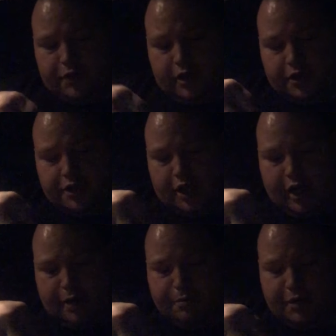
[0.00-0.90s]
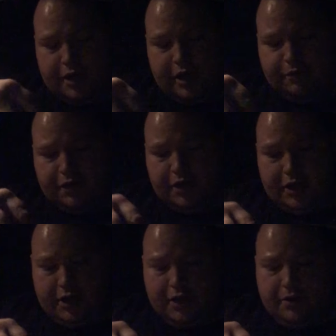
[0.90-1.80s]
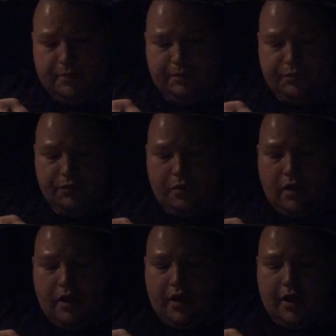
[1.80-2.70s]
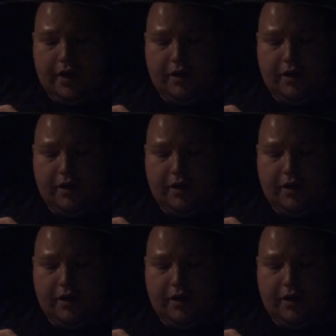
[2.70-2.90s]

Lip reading: does happen every day in